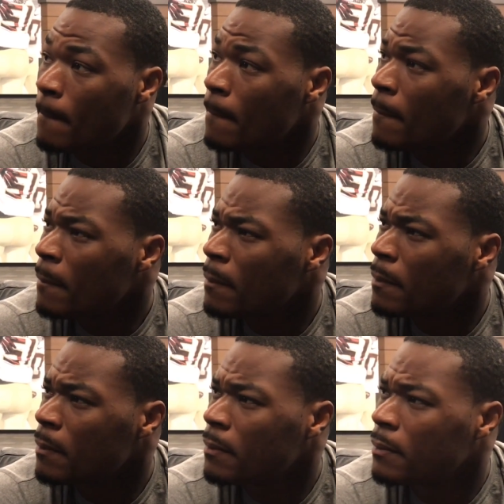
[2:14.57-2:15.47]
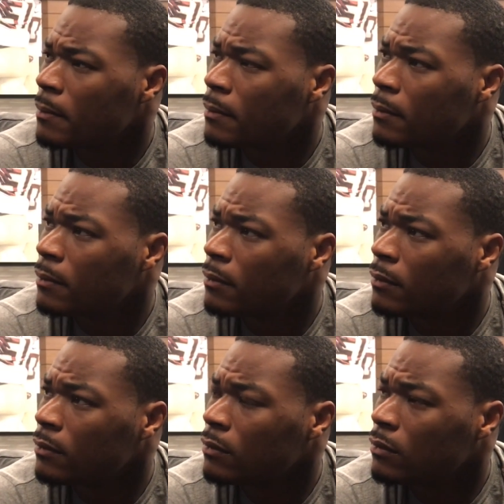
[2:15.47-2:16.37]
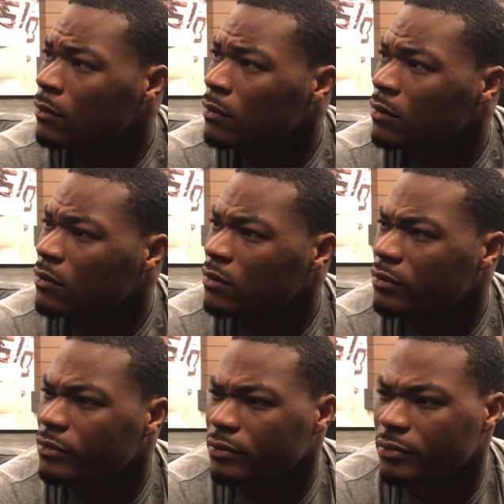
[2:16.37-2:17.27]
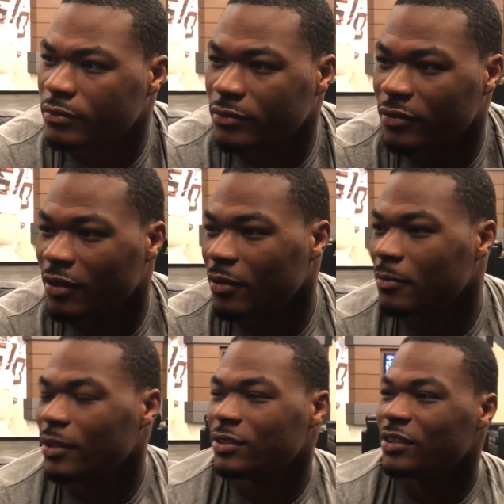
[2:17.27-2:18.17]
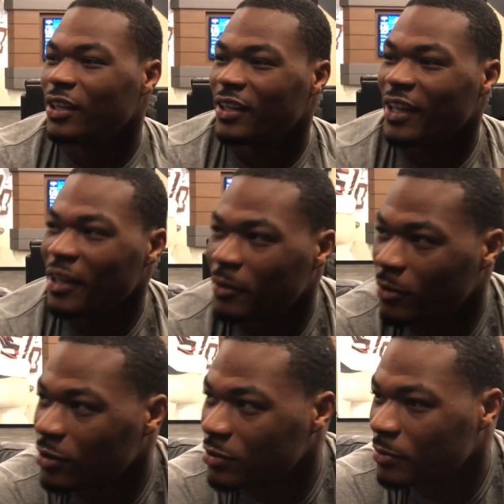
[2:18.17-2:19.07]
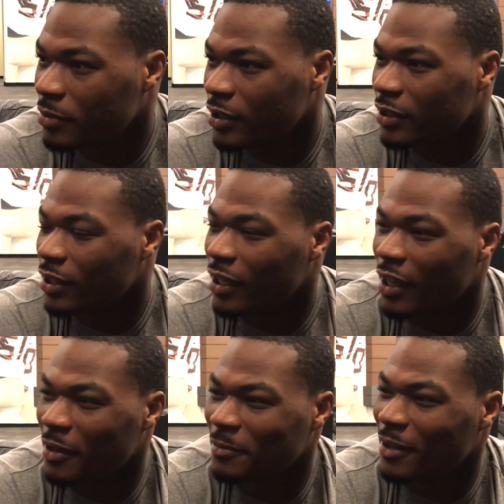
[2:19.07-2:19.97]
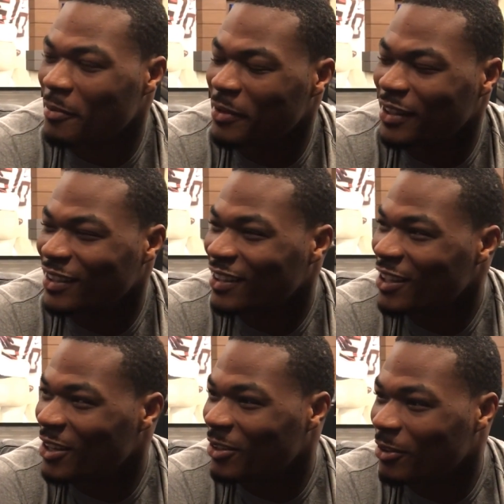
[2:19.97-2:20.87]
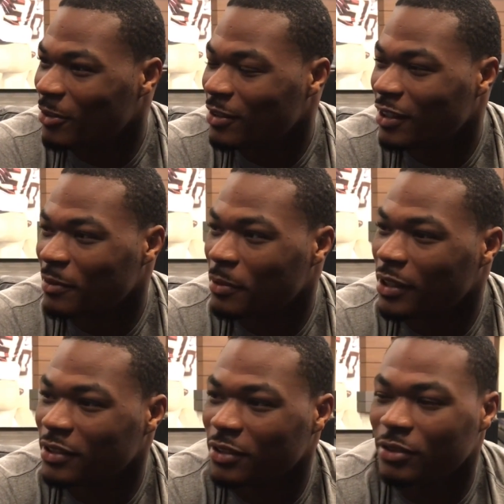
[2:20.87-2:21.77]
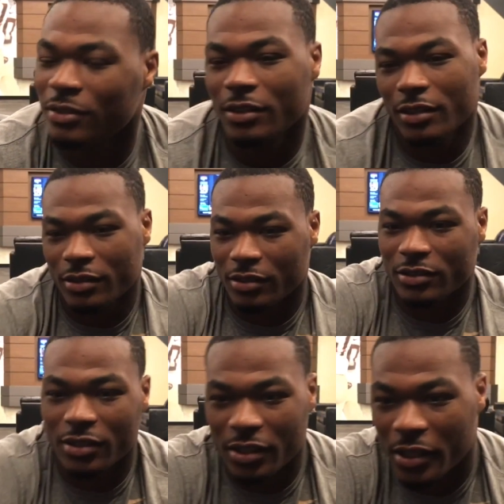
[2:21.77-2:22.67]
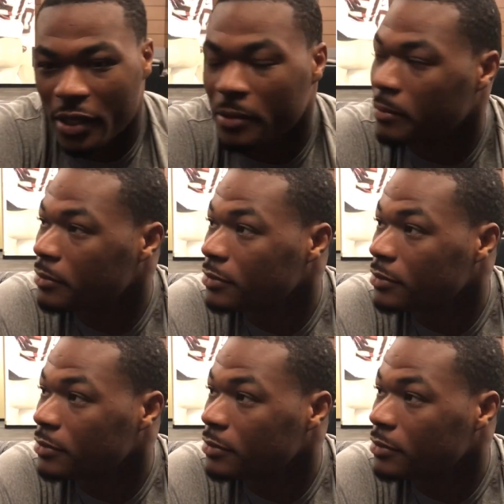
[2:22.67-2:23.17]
Hmm? Would you play the bowl game, or would you opt to sit out if you make it? I mean, it's another game. Of course, I'm gonna play. Like, I, I mean, I wouldn't play, so that's another game.